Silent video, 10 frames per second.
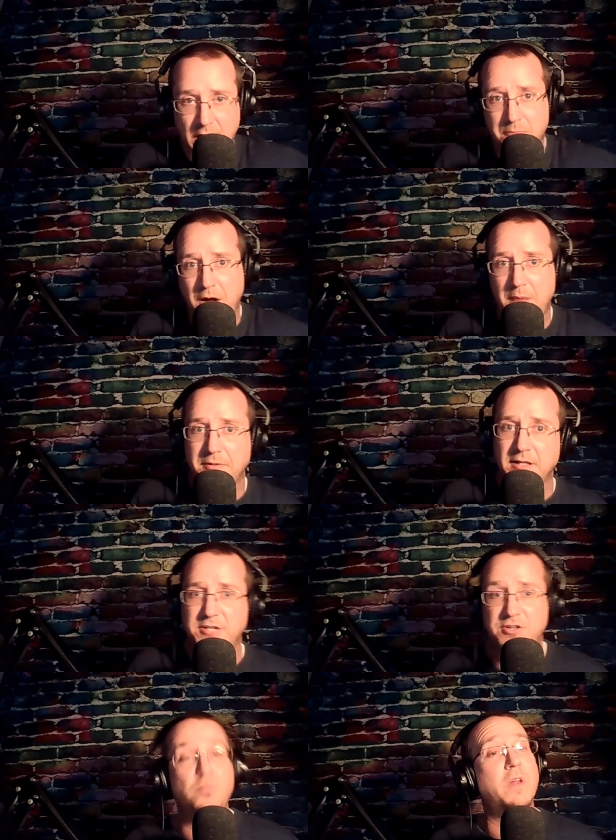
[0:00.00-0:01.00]
on
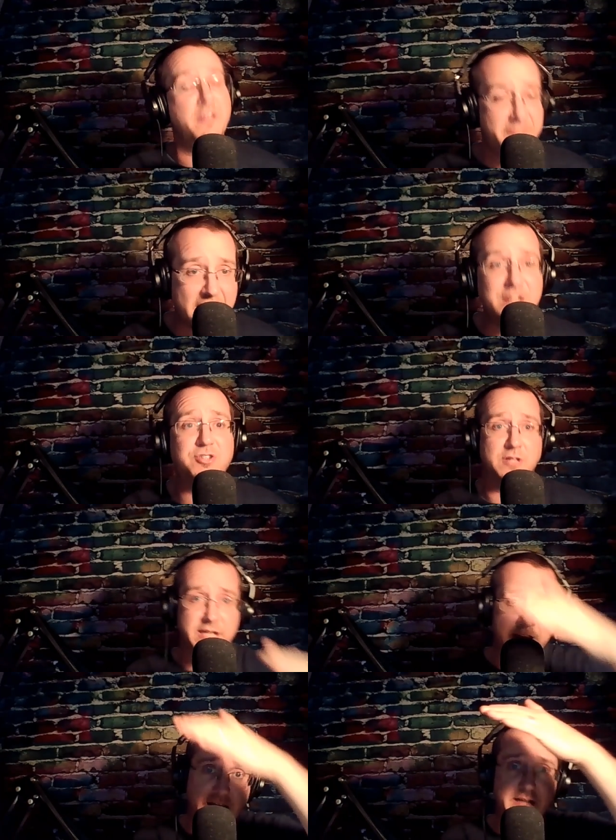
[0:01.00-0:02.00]
population, with
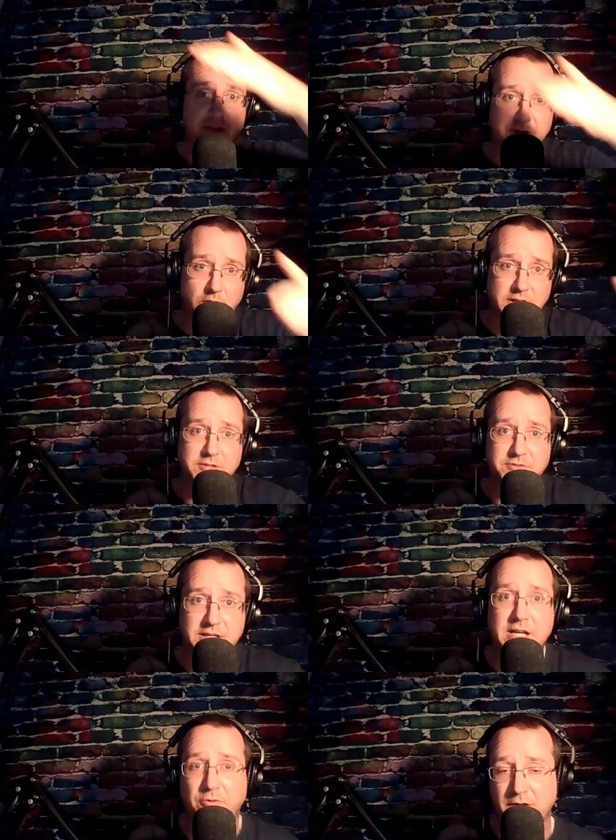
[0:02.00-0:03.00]
eventually it starting to
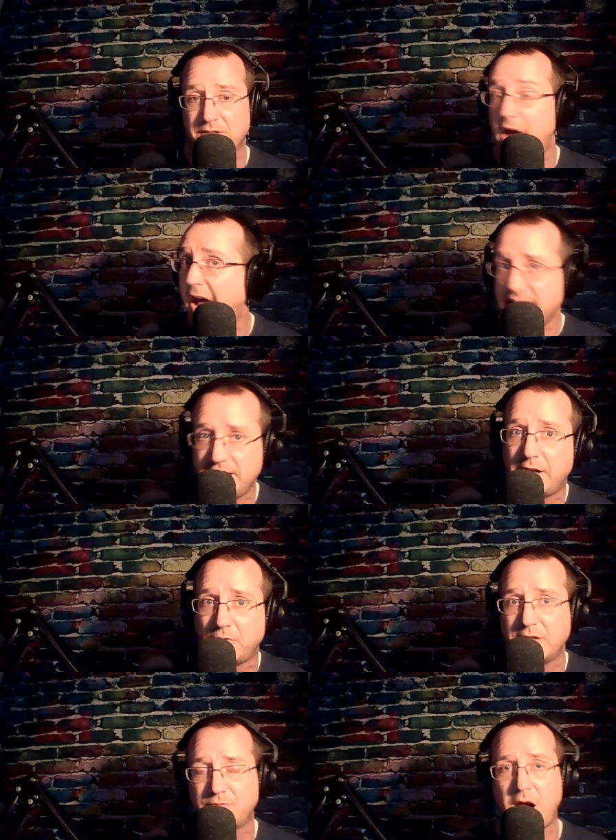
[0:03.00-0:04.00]
decrease, and
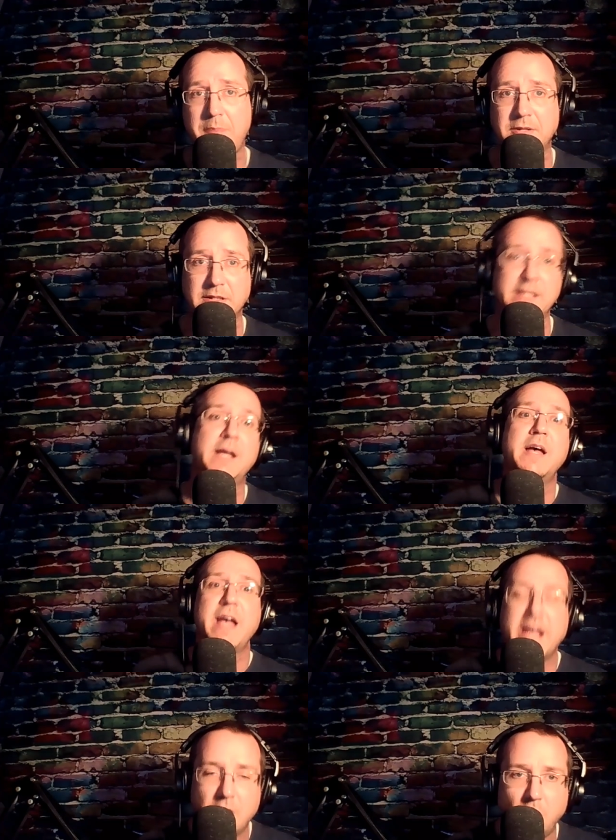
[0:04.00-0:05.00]
decrease rapidly.
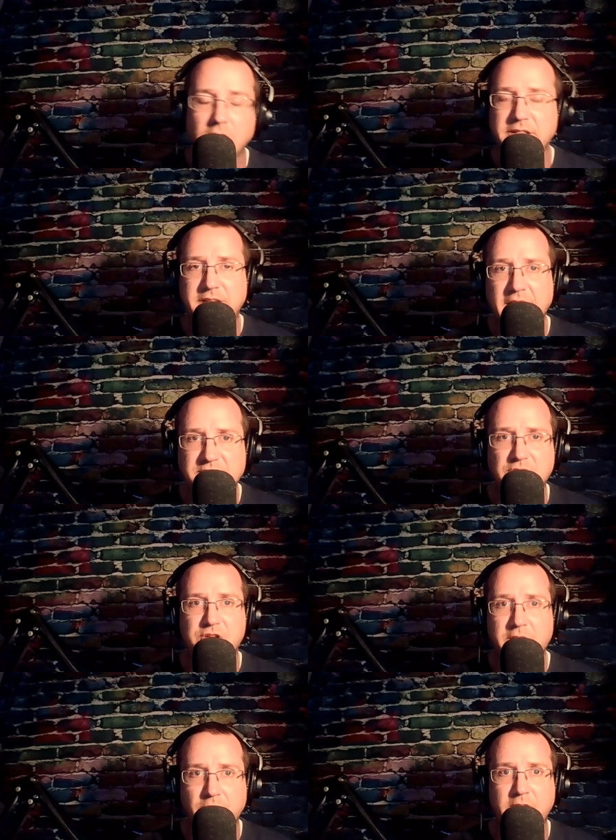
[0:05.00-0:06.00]
It only takes a
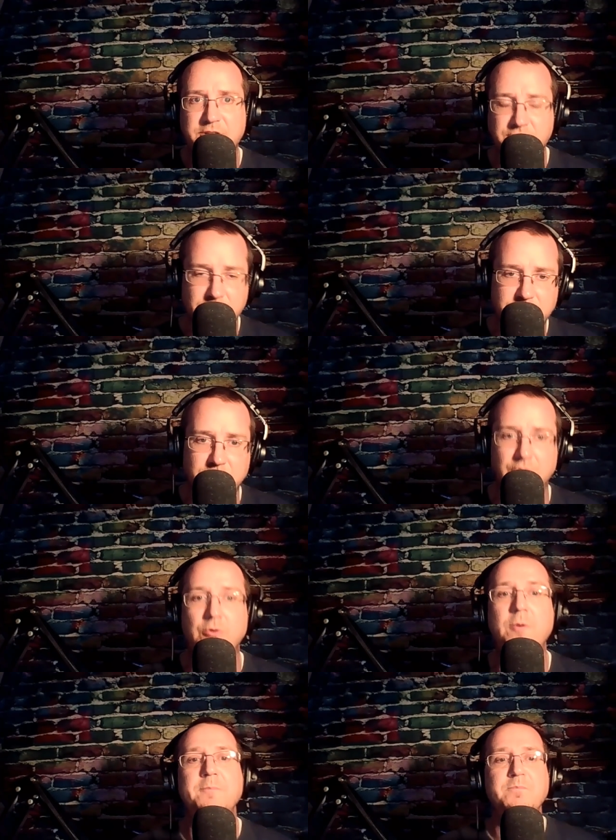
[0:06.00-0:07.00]
generation or two
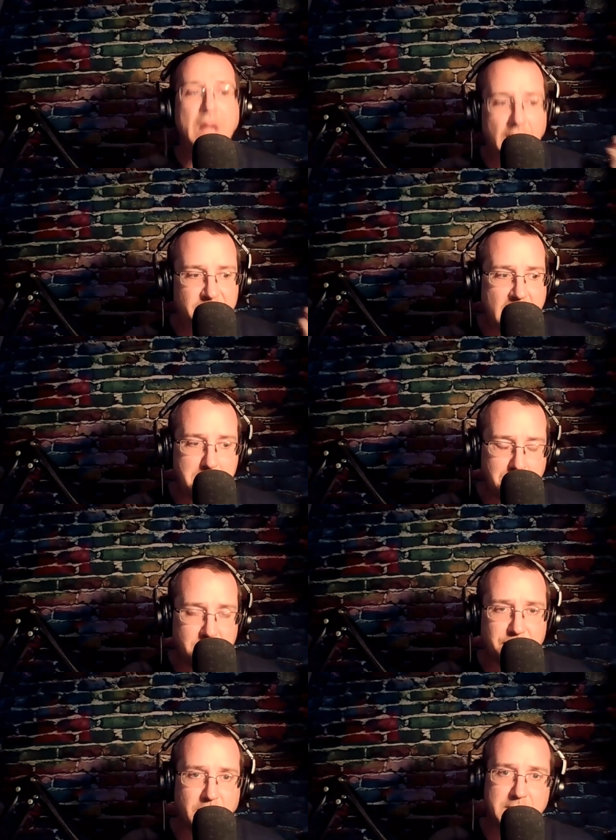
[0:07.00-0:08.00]
of that
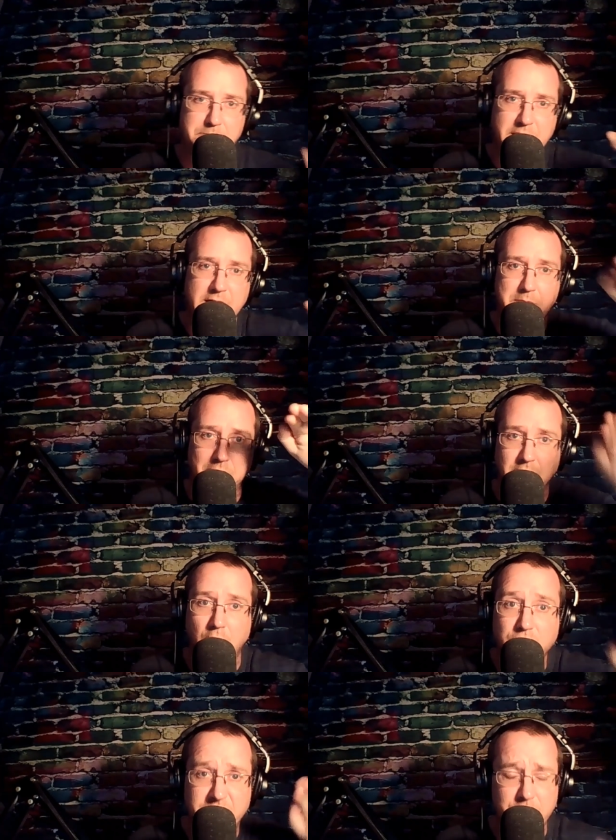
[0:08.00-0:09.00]
birth rate being below
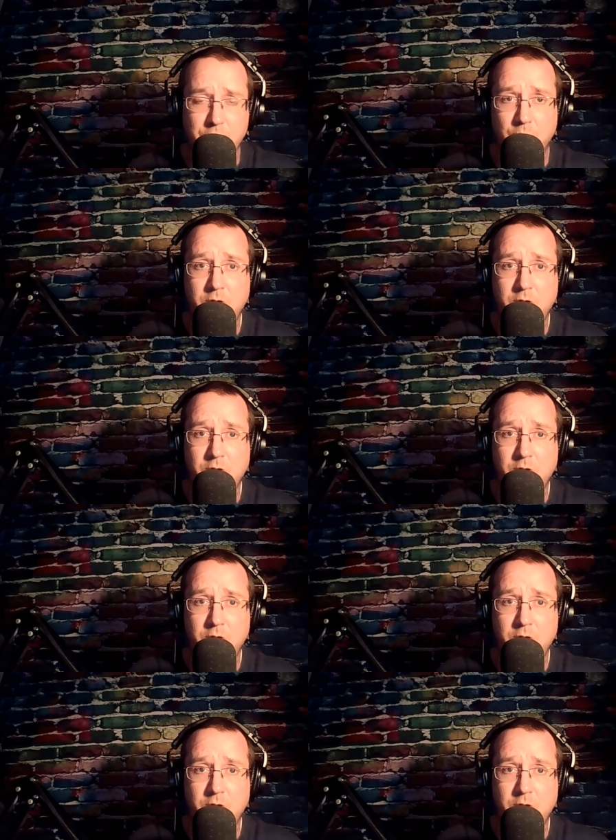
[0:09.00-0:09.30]
two